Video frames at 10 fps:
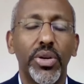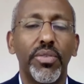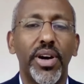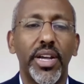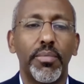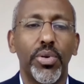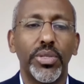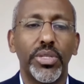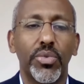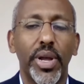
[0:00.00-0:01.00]
a unified
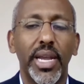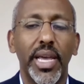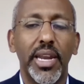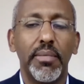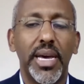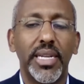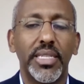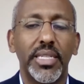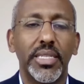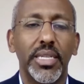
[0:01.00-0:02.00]
approach to regulating
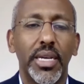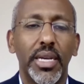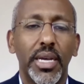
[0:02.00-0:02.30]
medicines